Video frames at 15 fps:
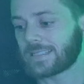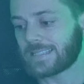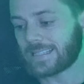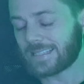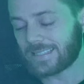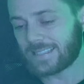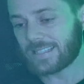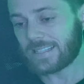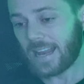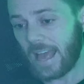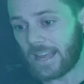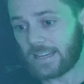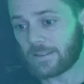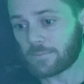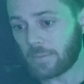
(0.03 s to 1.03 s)

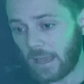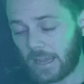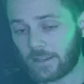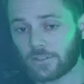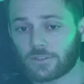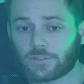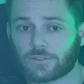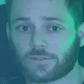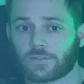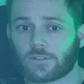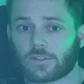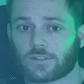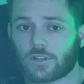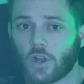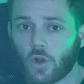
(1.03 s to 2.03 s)
Cincinnati Bengals
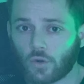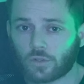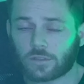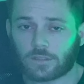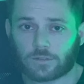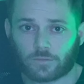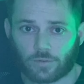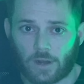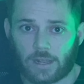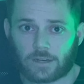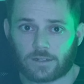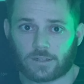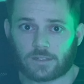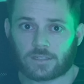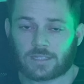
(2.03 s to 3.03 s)
versus Oakland
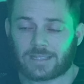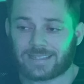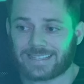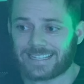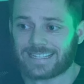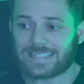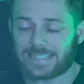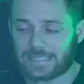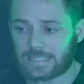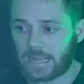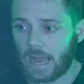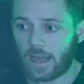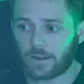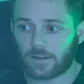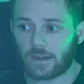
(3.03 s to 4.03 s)
Raiders this
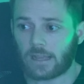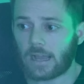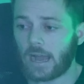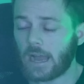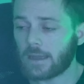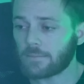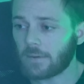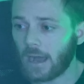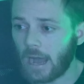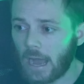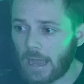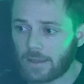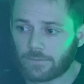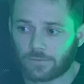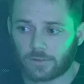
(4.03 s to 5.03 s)
Saturday. I am
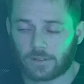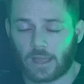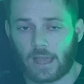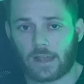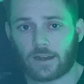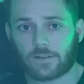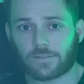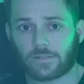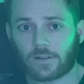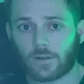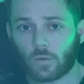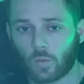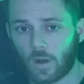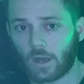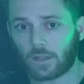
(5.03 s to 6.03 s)
hyped for the
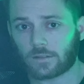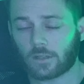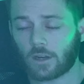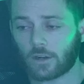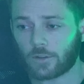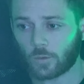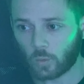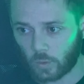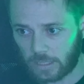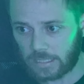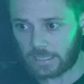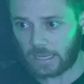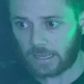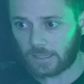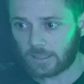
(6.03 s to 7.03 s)
NFL wildcard
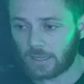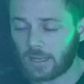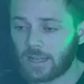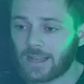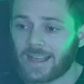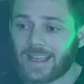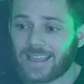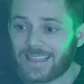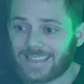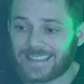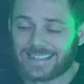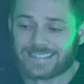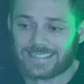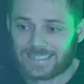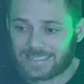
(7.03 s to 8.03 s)
weekend.
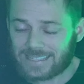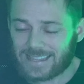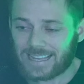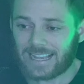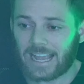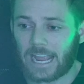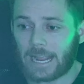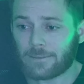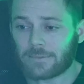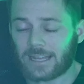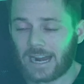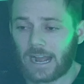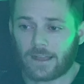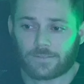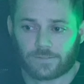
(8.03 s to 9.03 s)
This is the game
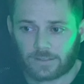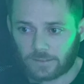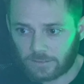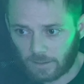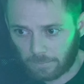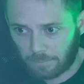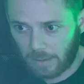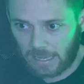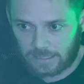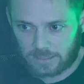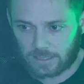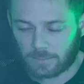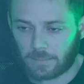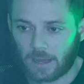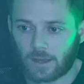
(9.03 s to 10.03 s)
that I feel the
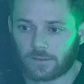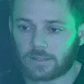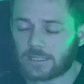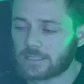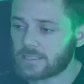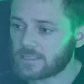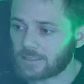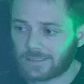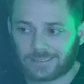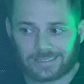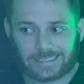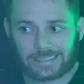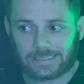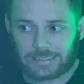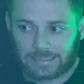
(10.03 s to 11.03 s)
best about. This is a
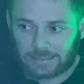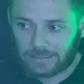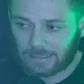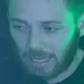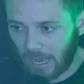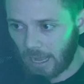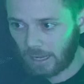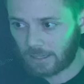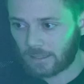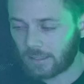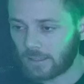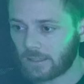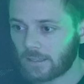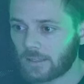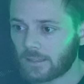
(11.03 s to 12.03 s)
Lindy
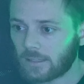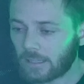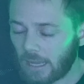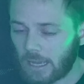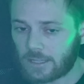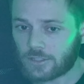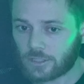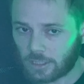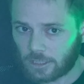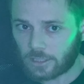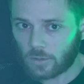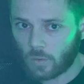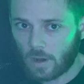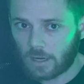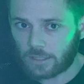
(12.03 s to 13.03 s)
lock. Guys, you're going
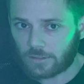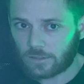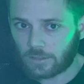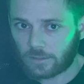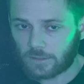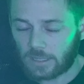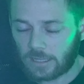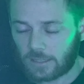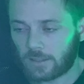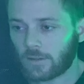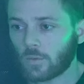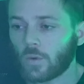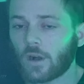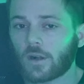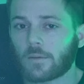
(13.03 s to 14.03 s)
to want to tune
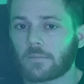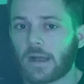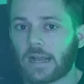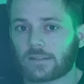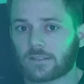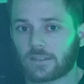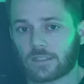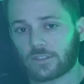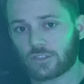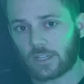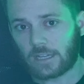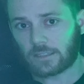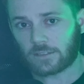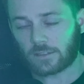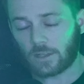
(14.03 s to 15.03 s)
in. Welcome back to the
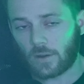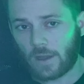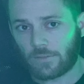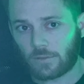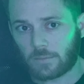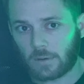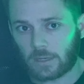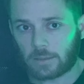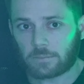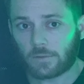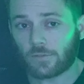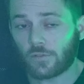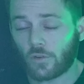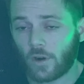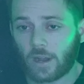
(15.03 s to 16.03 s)
channel, though, everybody.
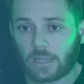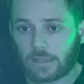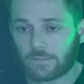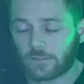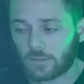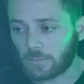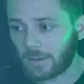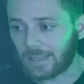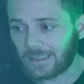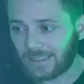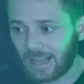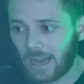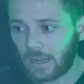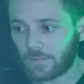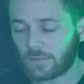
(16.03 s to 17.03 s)
Before I give you my
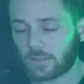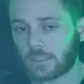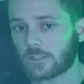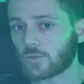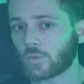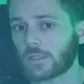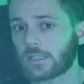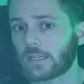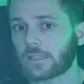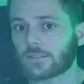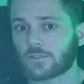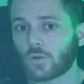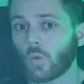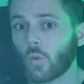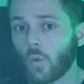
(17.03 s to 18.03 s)
lock for this
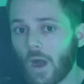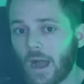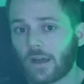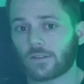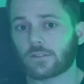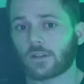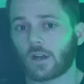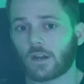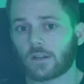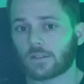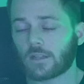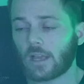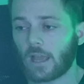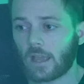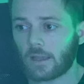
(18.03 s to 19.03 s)
weekend's
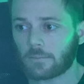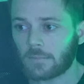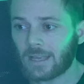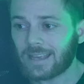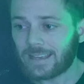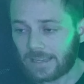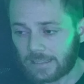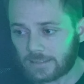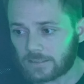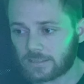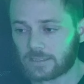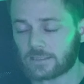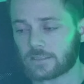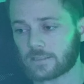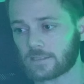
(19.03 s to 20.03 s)
wildcard game in
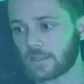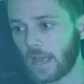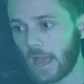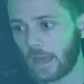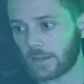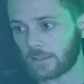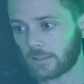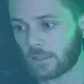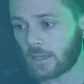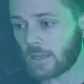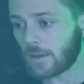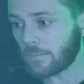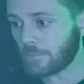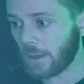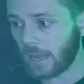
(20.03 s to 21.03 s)
Cincinnati,
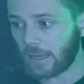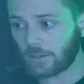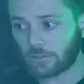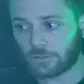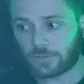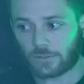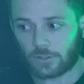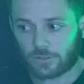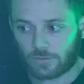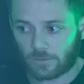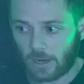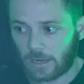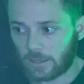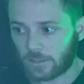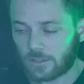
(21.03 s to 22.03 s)
Bengals versus
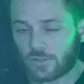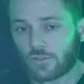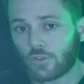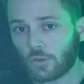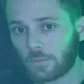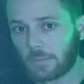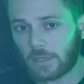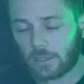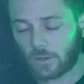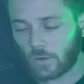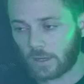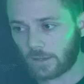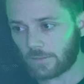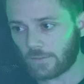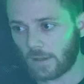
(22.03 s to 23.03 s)
Raiders, do me a
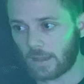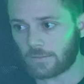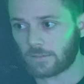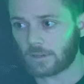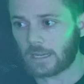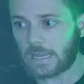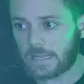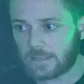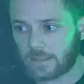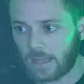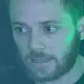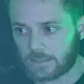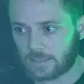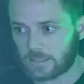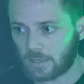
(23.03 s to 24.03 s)
quick favor. Hit
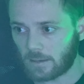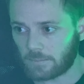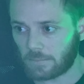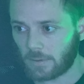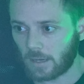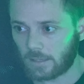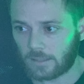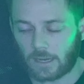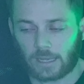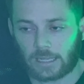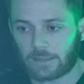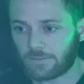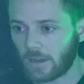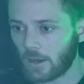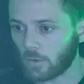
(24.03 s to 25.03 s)
that sub button. I
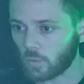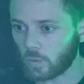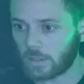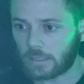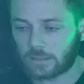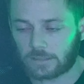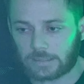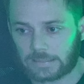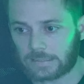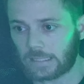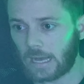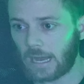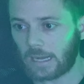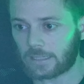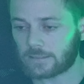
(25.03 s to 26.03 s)
give out weekly
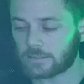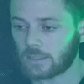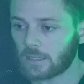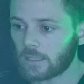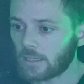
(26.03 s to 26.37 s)
locks.